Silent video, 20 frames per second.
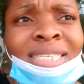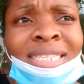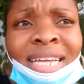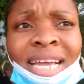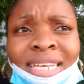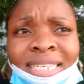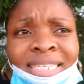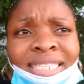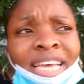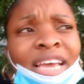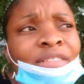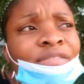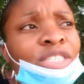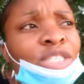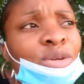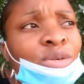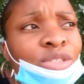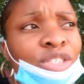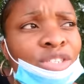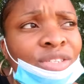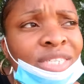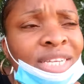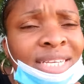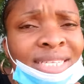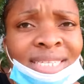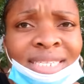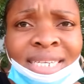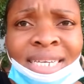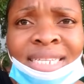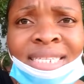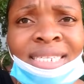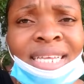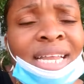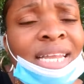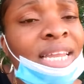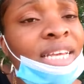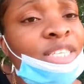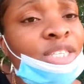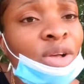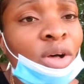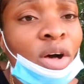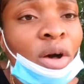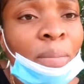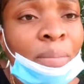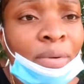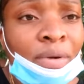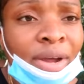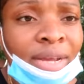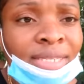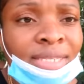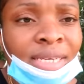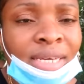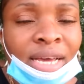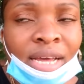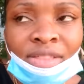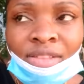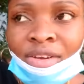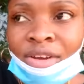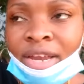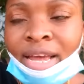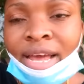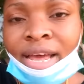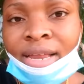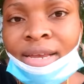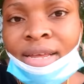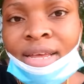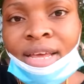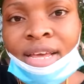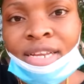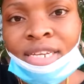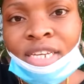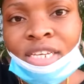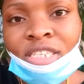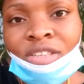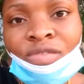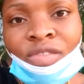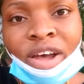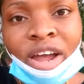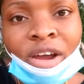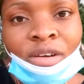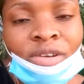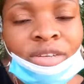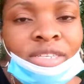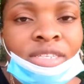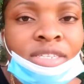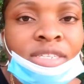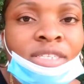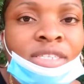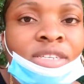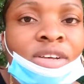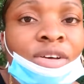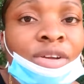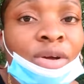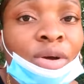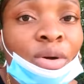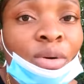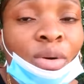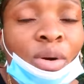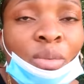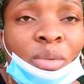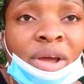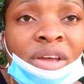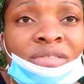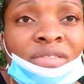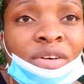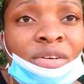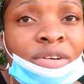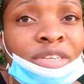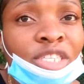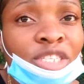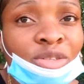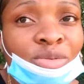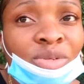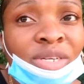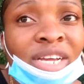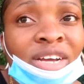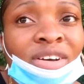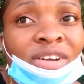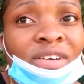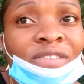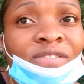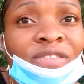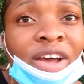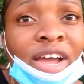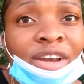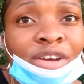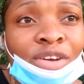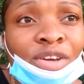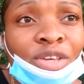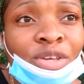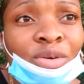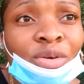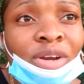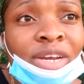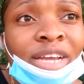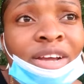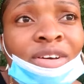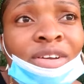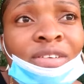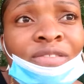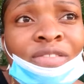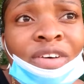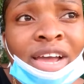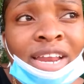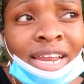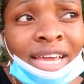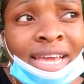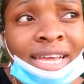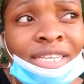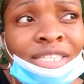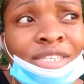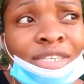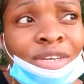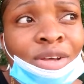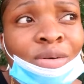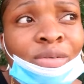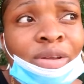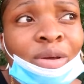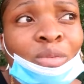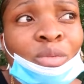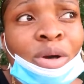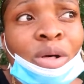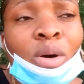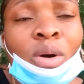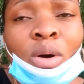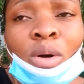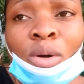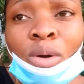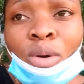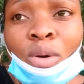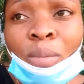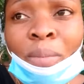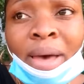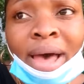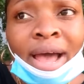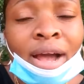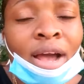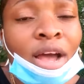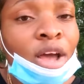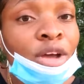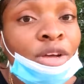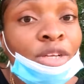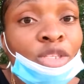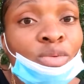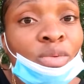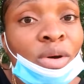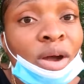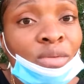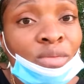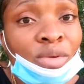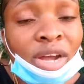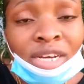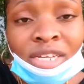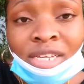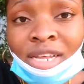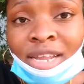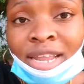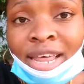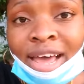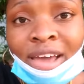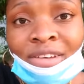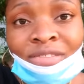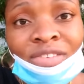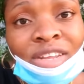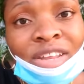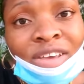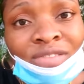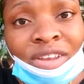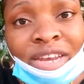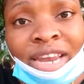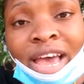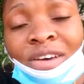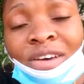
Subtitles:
Stay safe, social distance, and let's all pray together that this virus is going to go away very soon. They're going to find a cure. They're going to find an antidote, and we'll all go back to our regular life, living,